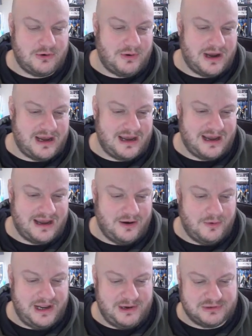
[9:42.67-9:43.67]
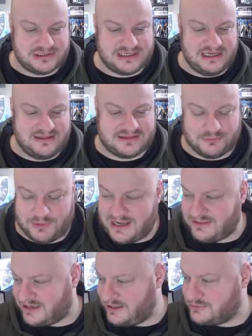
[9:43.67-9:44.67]
So uh, it was the
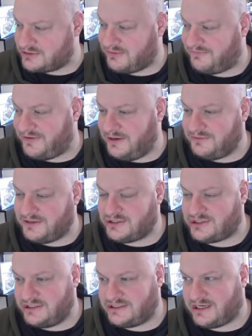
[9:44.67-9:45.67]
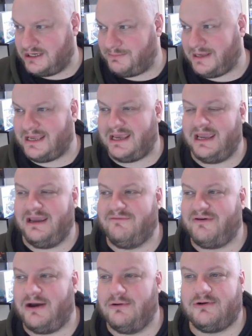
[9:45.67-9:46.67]
way that it was revealed that she's going to be
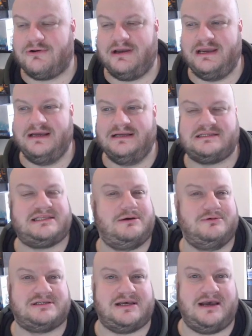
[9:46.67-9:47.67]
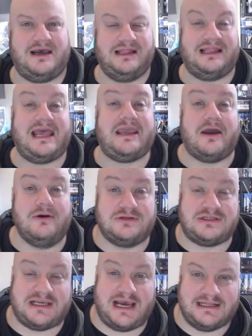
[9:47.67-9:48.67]
King Valkyrie is there was a, a
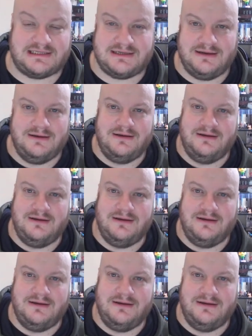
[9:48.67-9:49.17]
Lego set